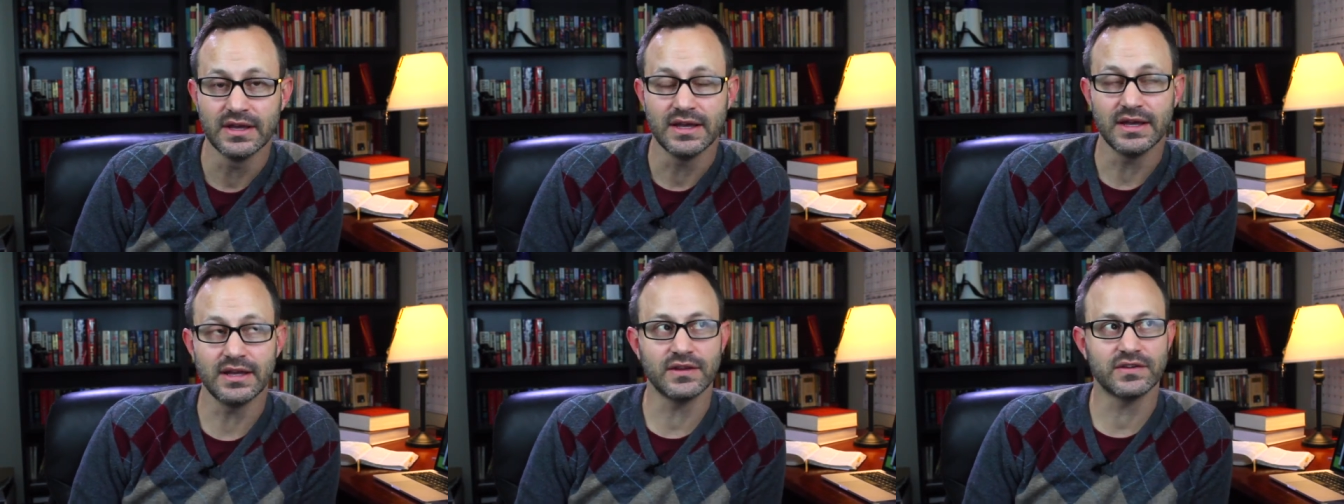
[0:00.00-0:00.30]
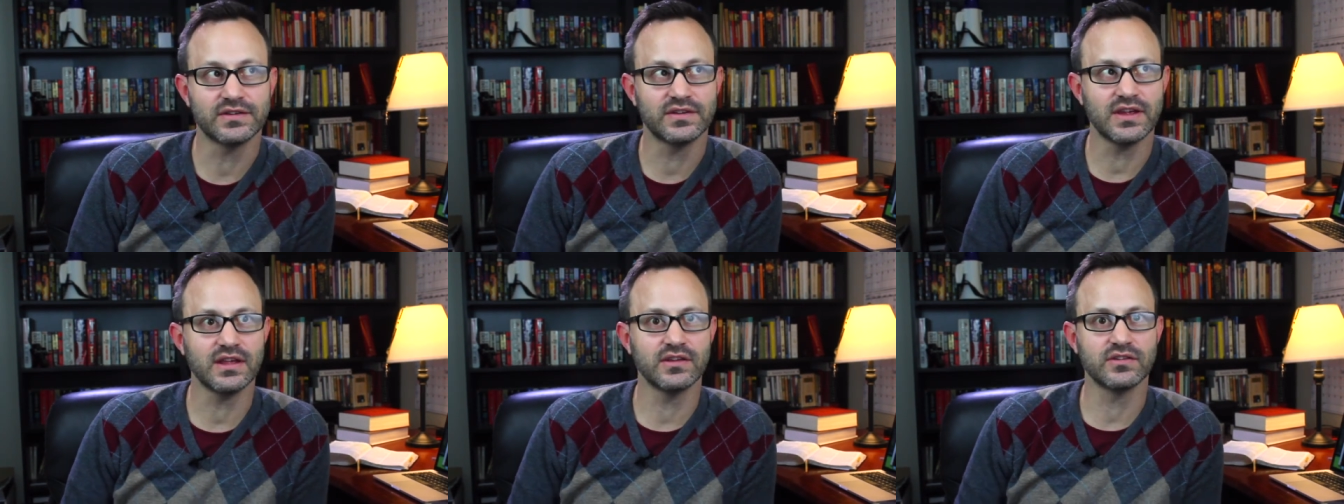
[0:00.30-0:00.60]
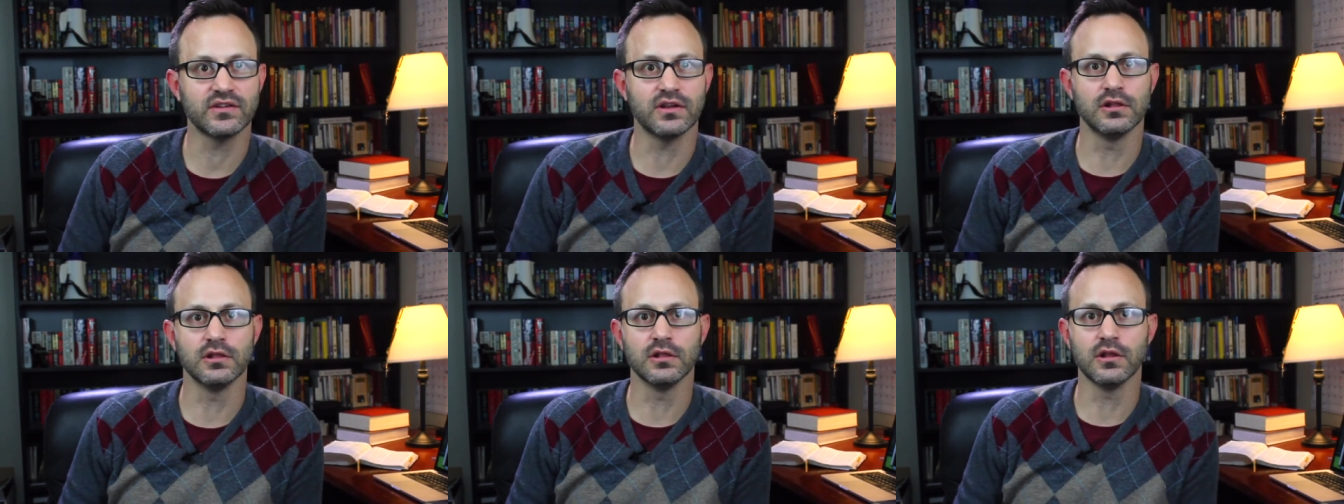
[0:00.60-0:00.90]
and it says
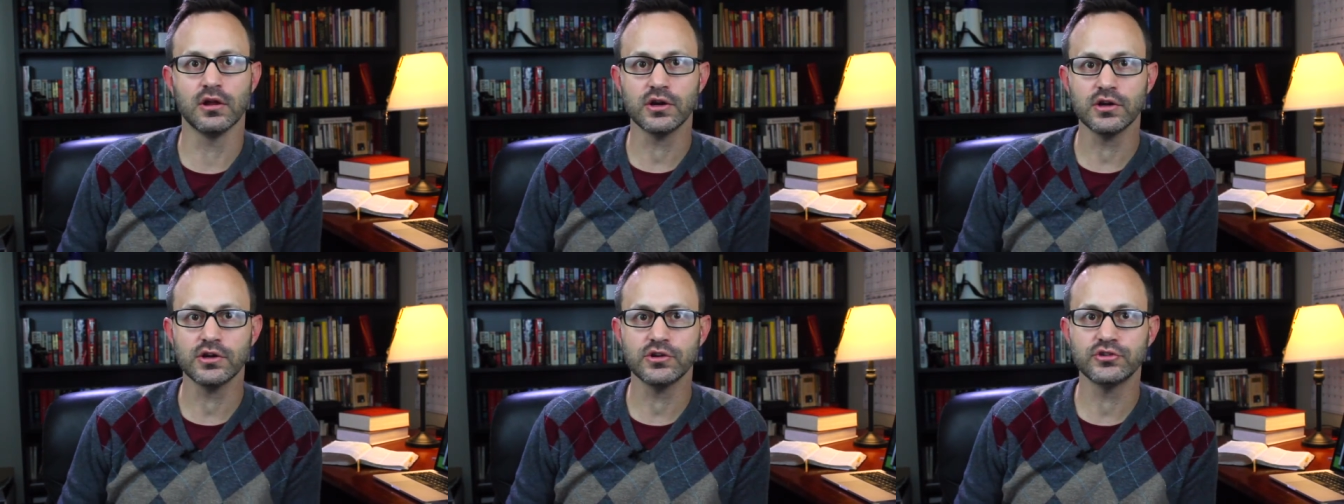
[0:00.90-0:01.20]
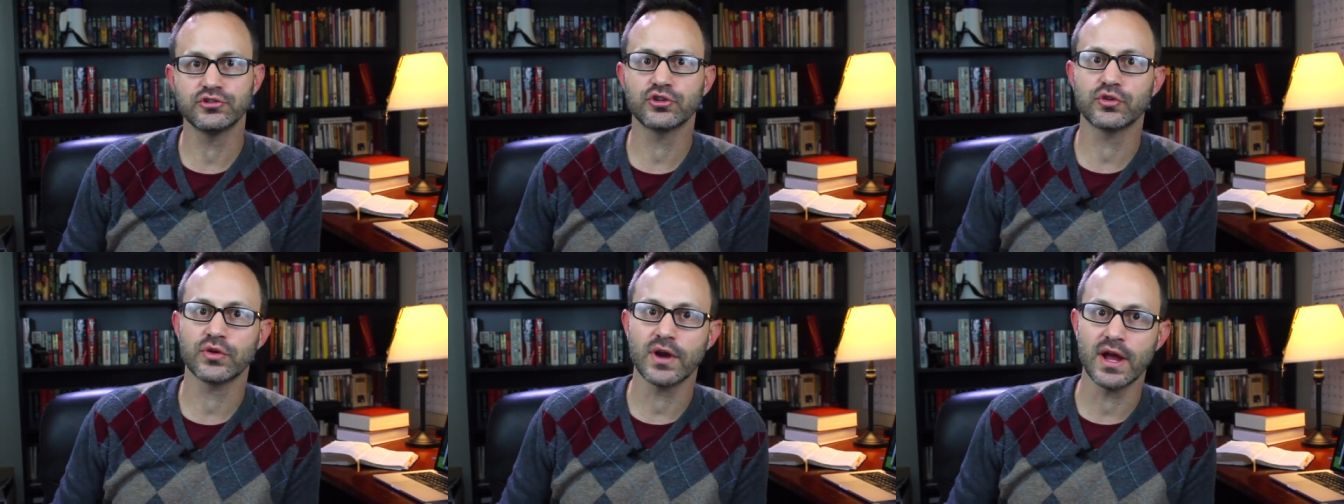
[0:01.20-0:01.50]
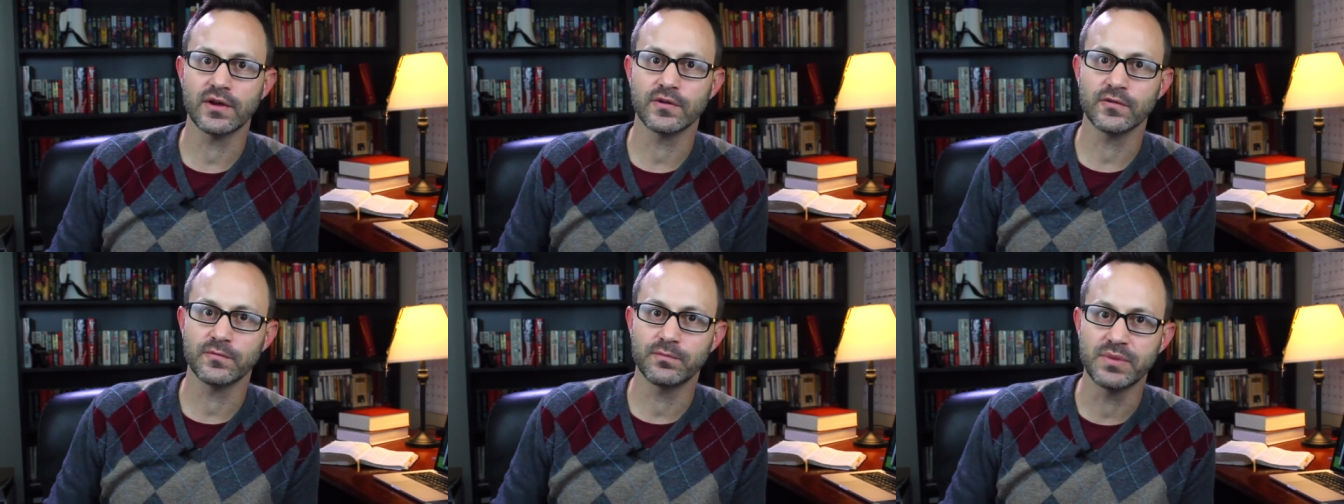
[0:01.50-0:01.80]
a large
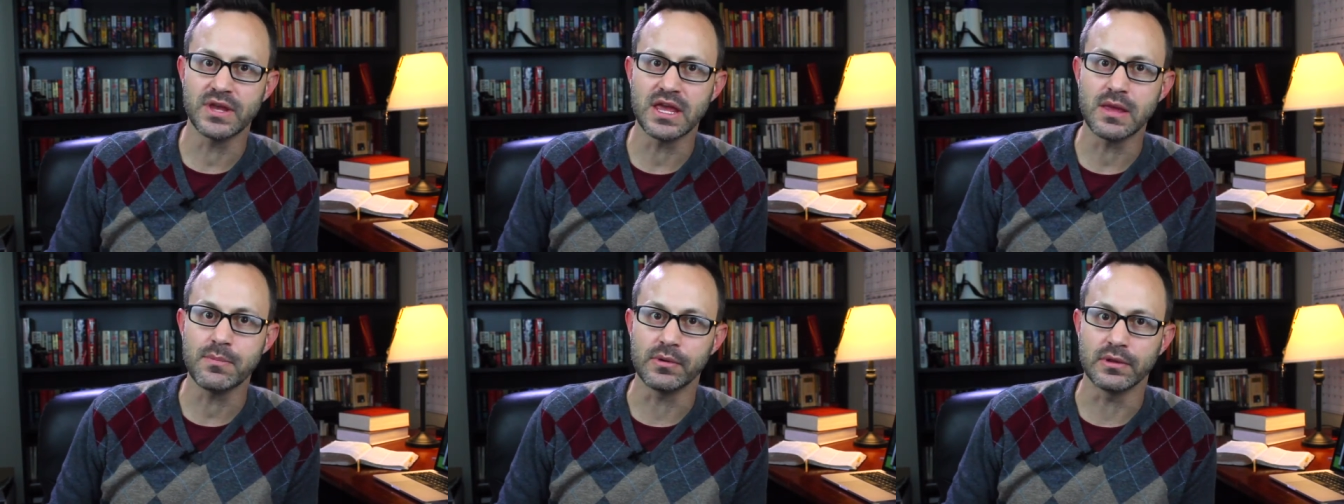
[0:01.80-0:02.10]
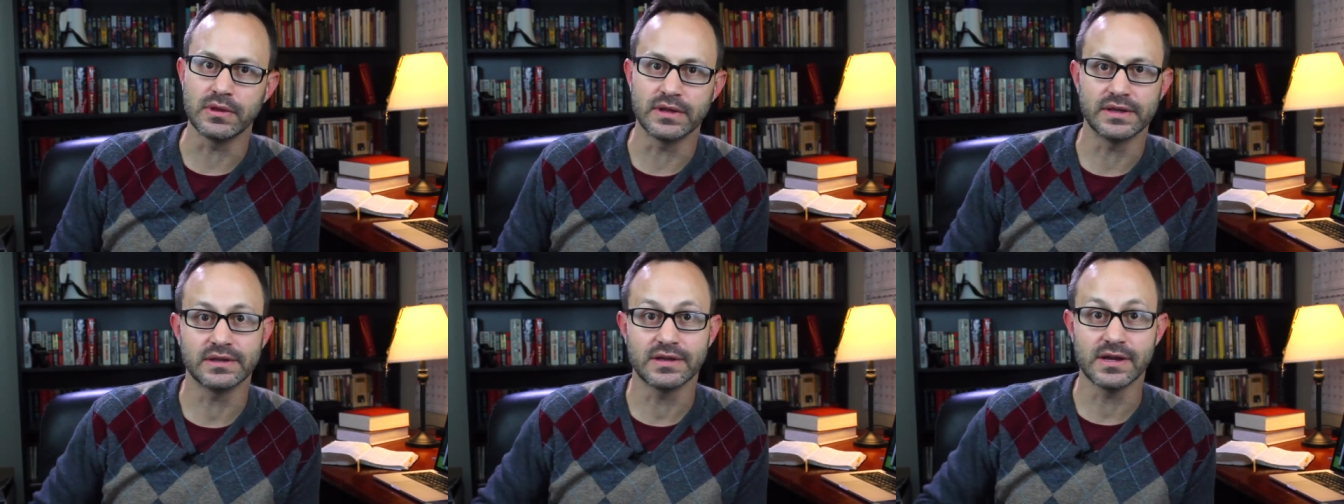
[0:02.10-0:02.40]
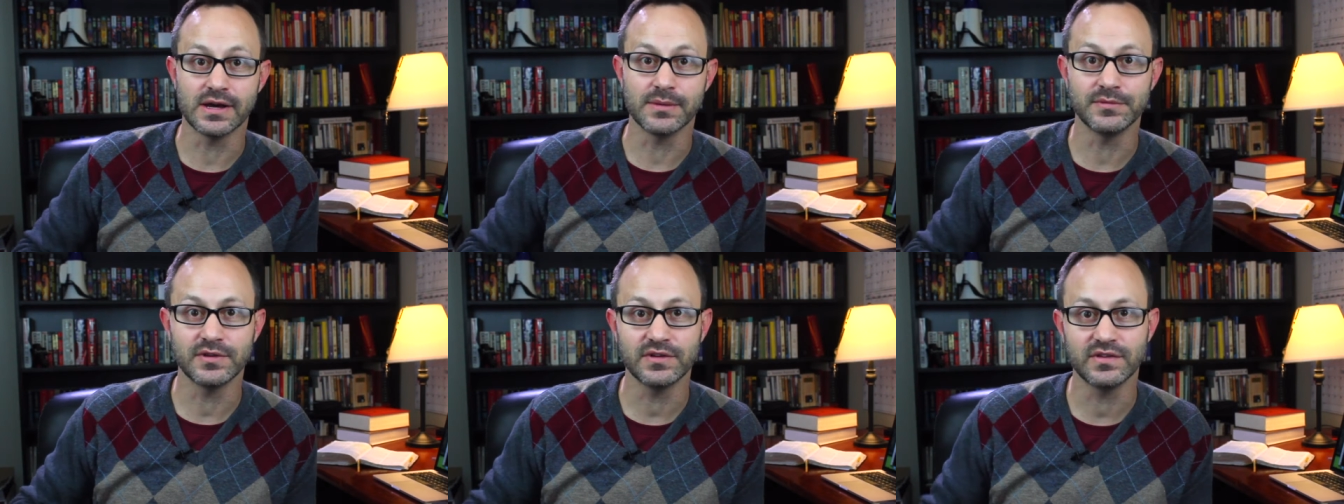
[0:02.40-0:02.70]
crowd of people had
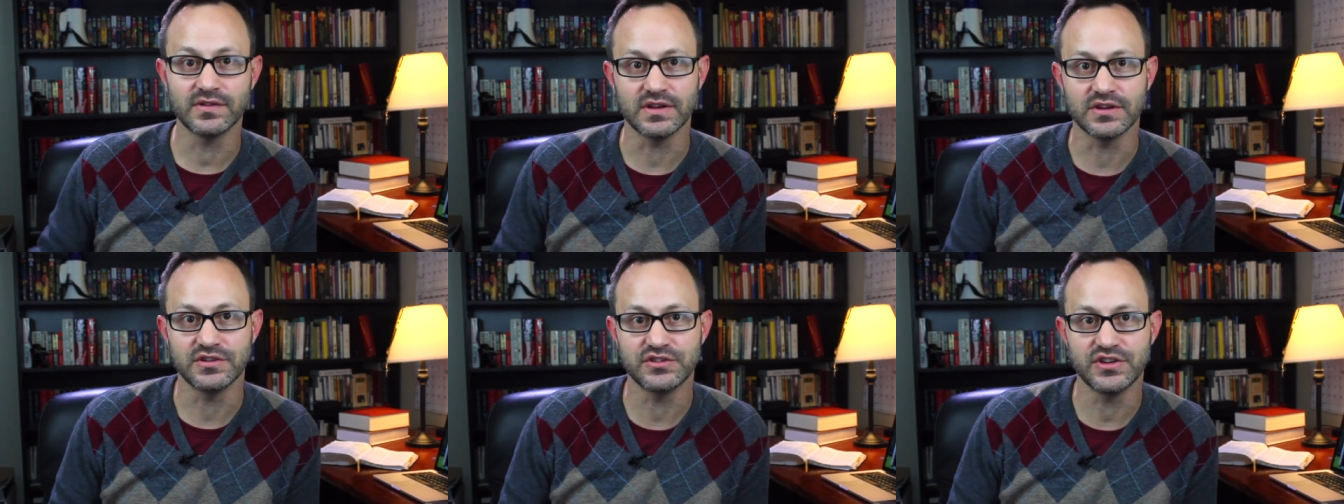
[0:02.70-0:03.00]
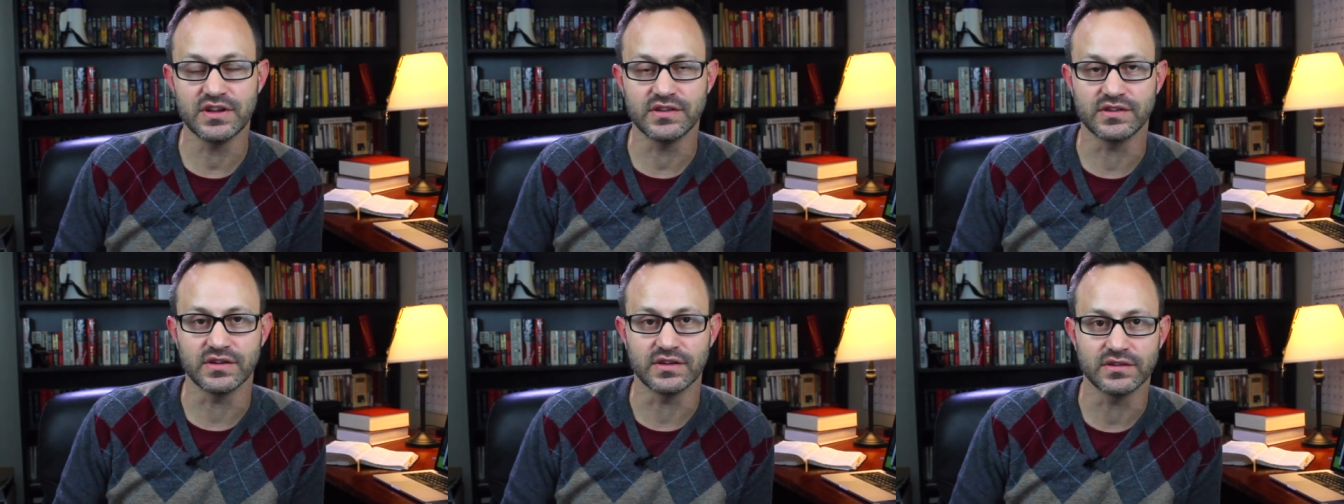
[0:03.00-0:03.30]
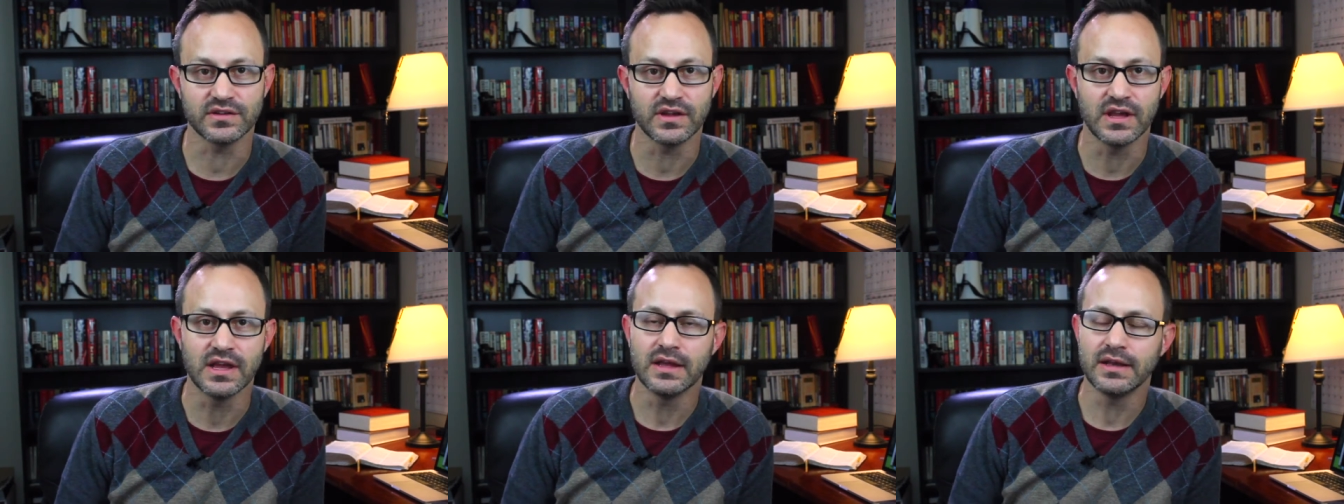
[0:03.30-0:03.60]
come to see
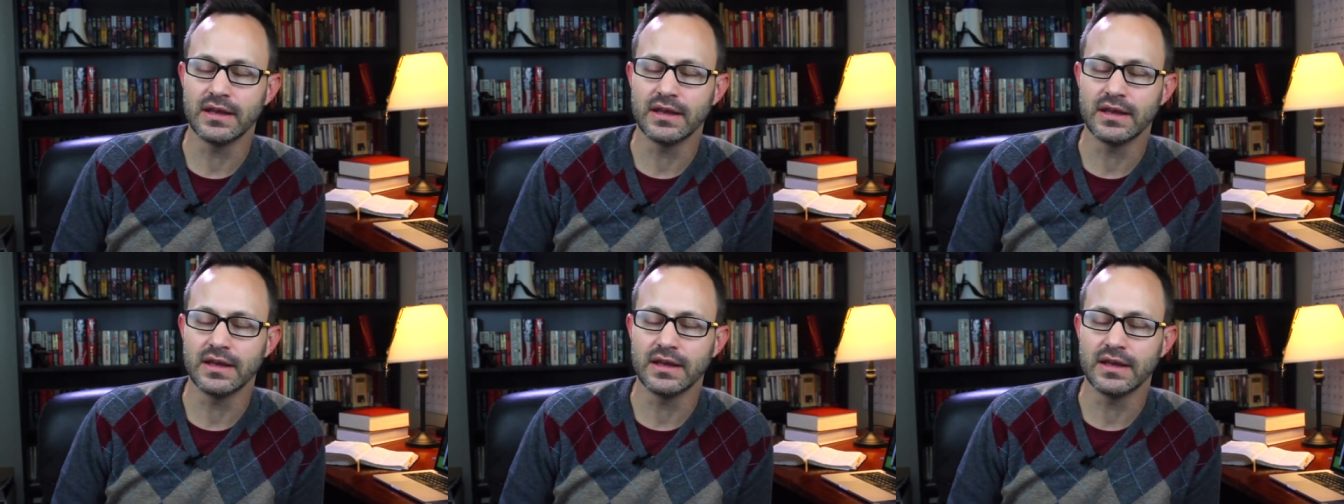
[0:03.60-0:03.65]
Jesus.